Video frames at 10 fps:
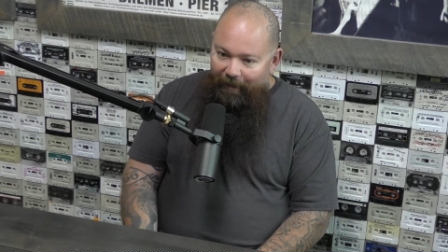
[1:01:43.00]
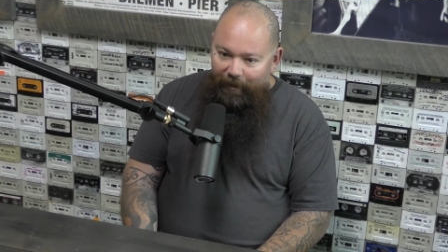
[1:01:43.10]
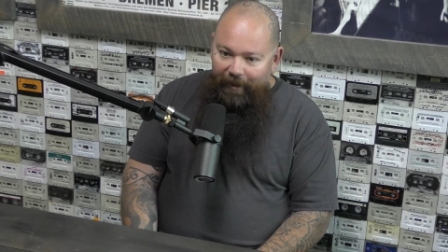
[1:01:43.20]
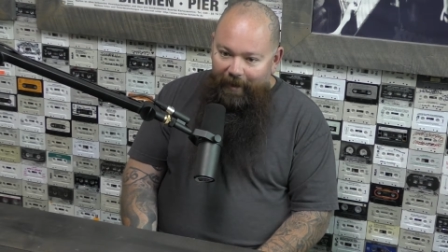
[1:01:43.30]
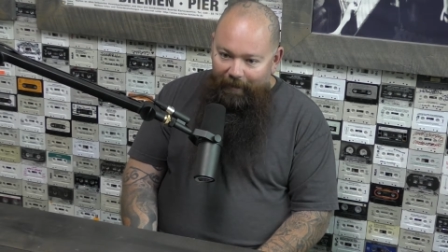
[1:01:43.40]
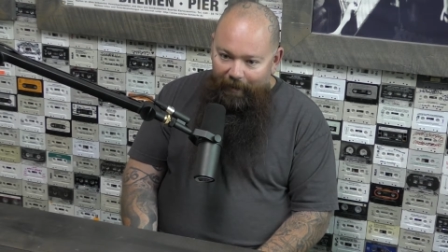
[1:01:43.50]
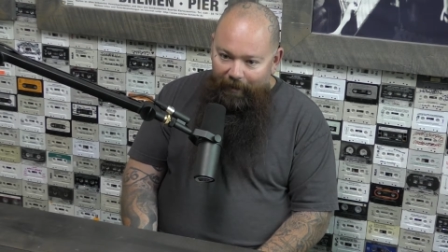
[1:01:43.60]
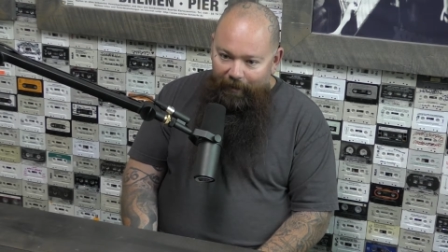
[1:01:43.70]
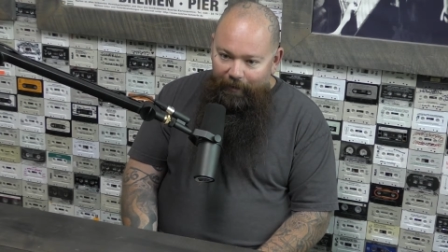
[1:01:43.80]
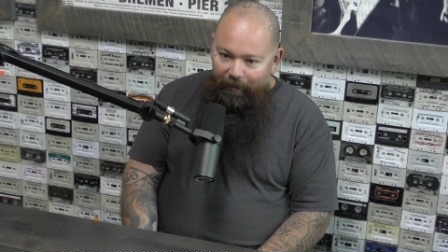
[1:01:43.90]
just like me
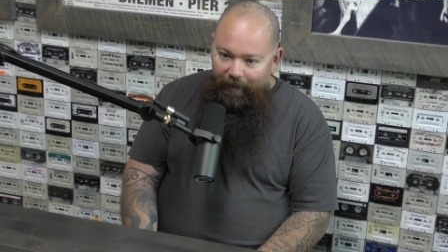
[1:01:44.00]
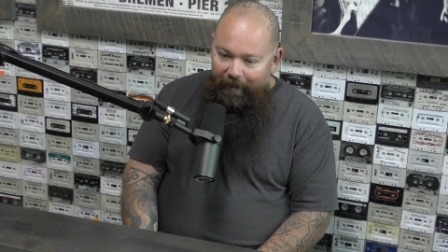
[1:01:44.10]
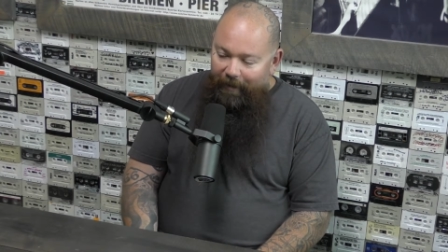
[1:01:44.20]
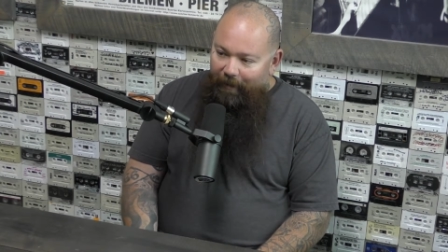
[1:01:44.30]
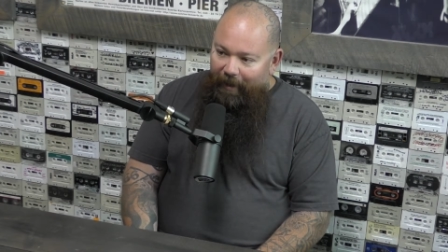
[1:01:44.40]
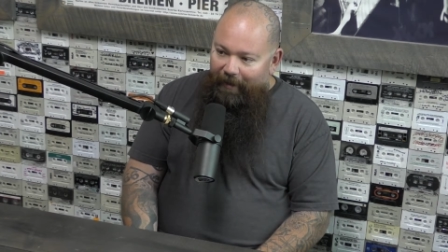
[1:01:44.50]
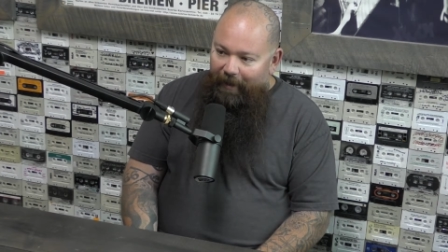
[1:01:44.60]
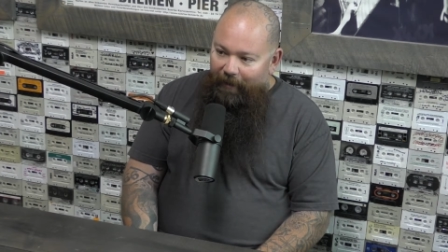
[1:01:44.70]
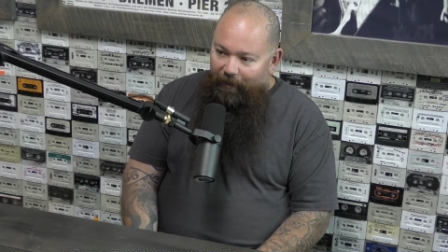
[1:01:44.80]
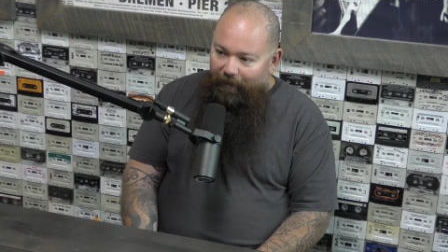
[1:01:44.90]
or you, and some days
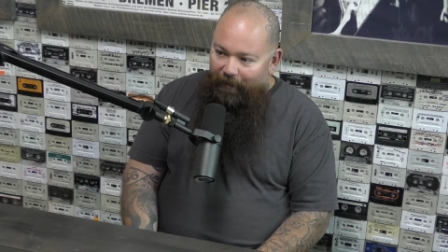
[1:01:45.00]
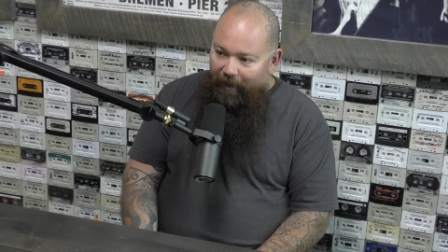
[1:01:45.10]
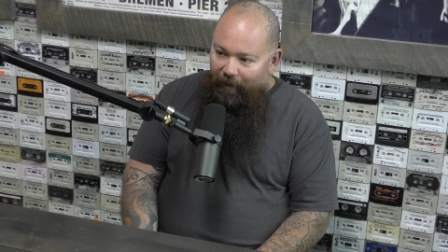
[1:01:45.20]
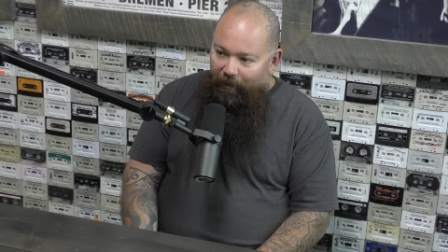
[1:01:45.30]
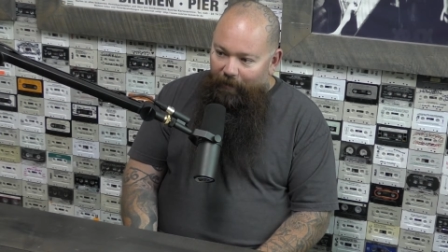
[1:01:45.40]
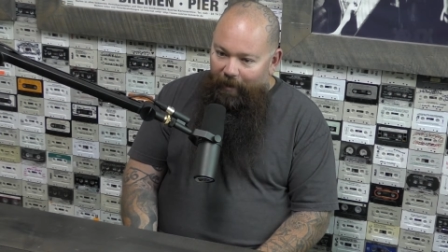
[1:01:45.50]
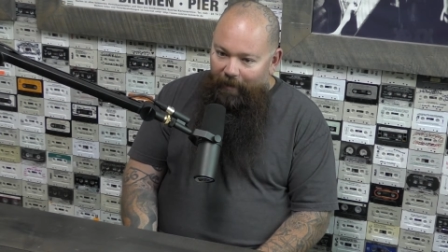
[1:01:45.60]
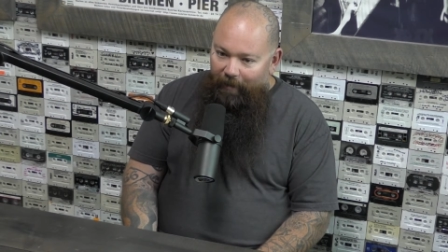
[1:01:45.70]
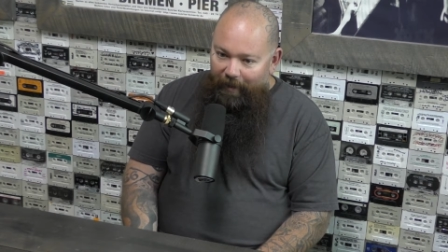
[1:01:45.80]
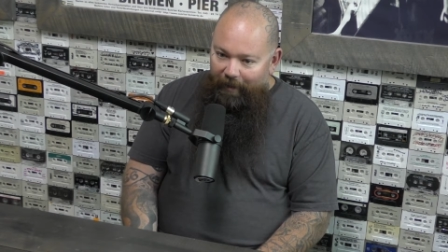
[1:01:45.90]
they don't want
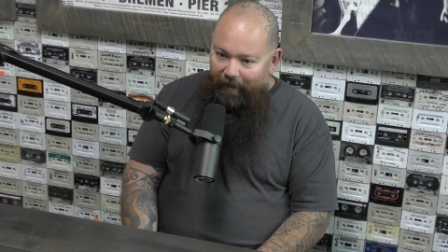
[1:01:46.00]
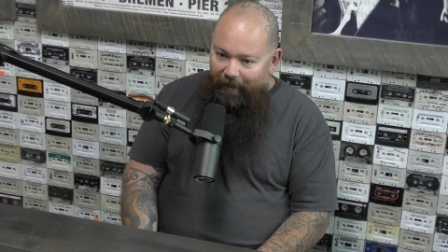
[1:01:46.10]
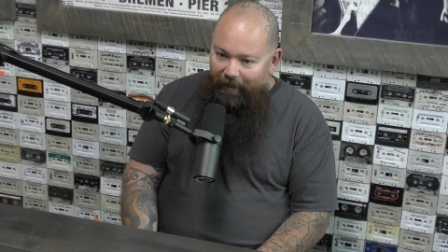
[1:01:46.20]
to be,